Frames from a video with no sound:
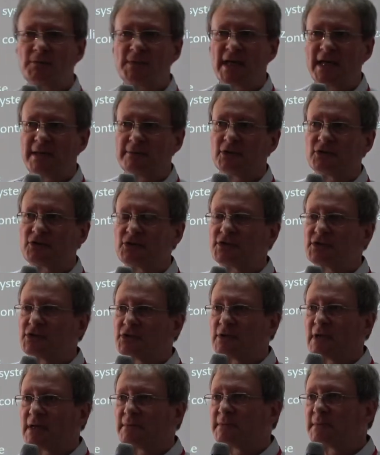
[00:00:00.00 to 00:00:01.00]
be able to
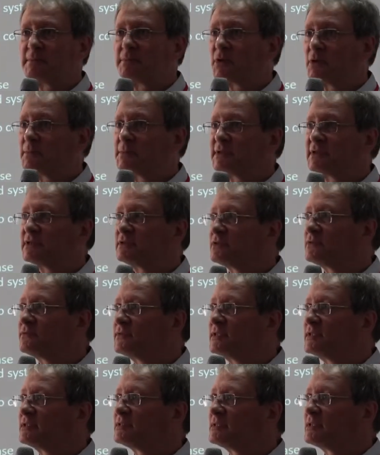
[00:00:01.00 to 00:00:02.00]
tune up the properties of
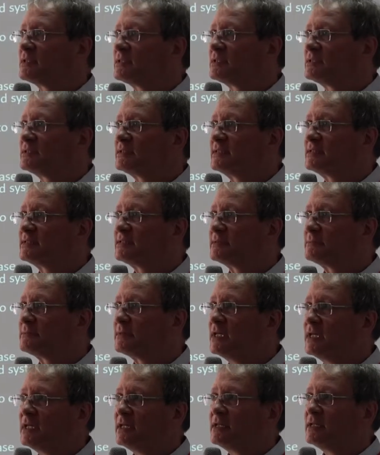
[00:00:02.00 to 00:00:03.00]
this system.
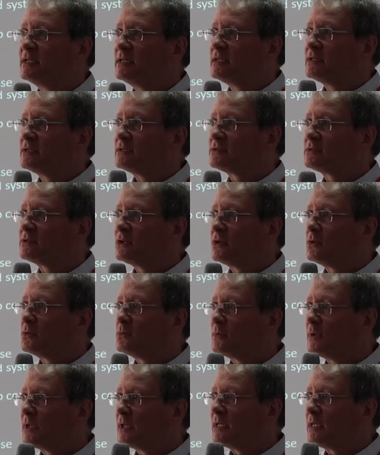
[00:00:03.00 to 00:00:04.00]

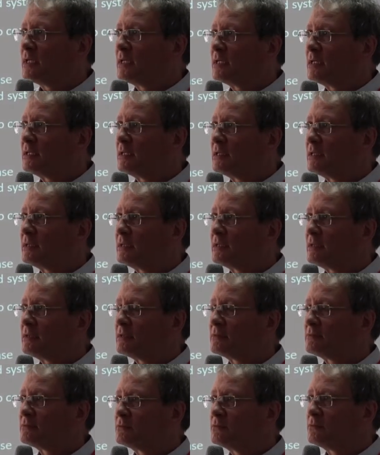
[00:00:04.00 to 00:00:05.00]

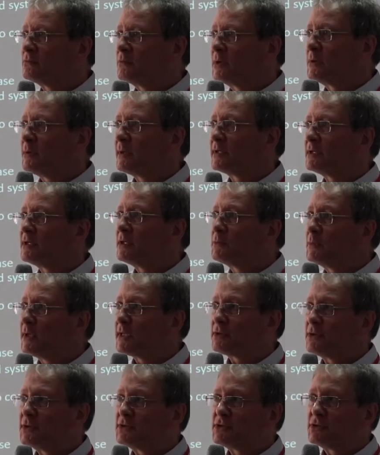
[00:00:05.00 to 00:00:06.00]
So we are
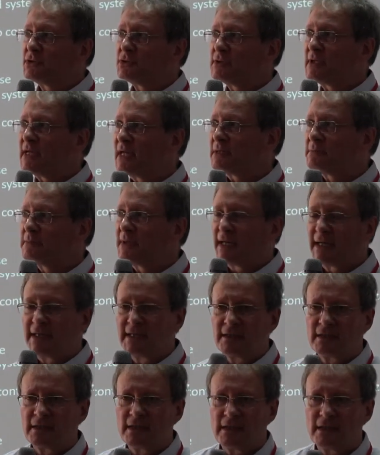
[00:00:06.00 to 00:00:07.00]
going to do that
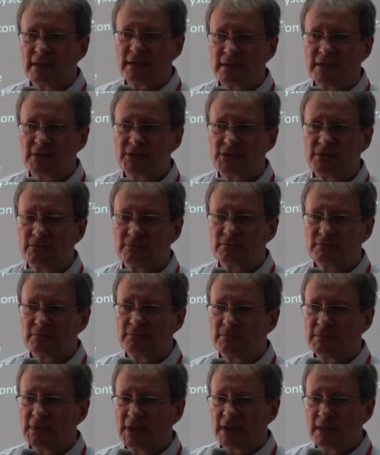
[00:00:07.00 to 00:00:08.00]
by
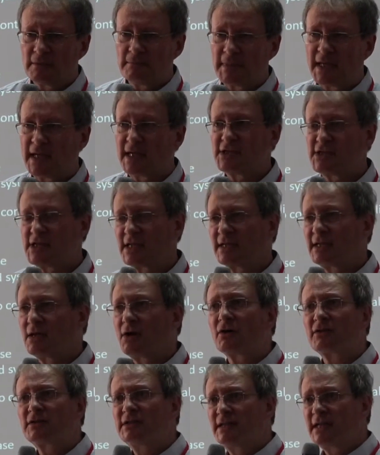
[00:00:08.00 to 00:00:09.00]
managing the
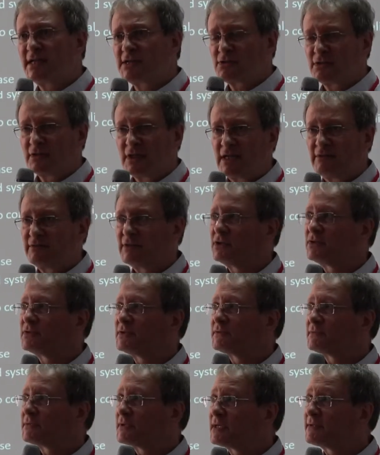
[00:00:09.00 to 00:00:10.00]
oxidation level of the
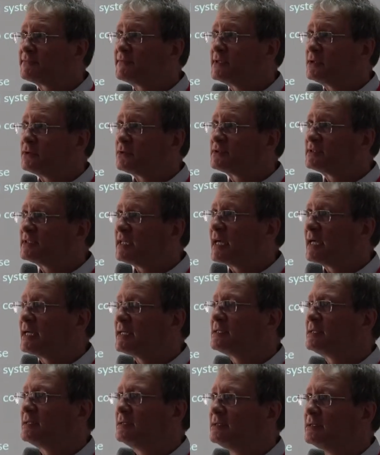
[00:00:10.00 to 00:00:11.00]
graphene oxide,
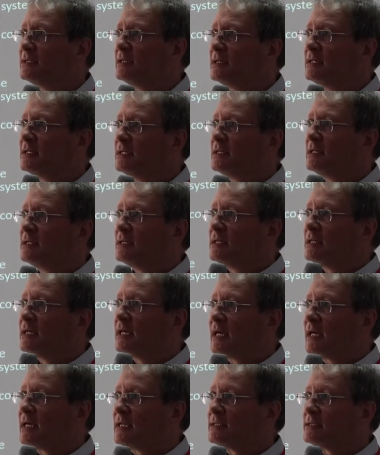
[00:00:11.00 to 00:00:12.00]

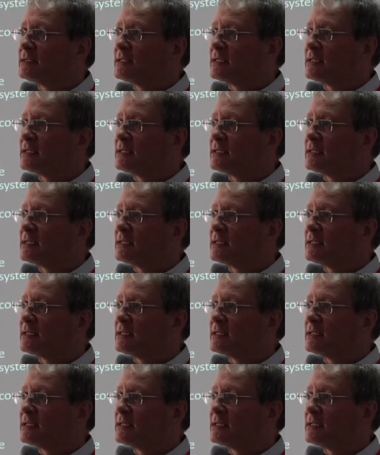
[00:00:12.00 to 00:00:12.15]
and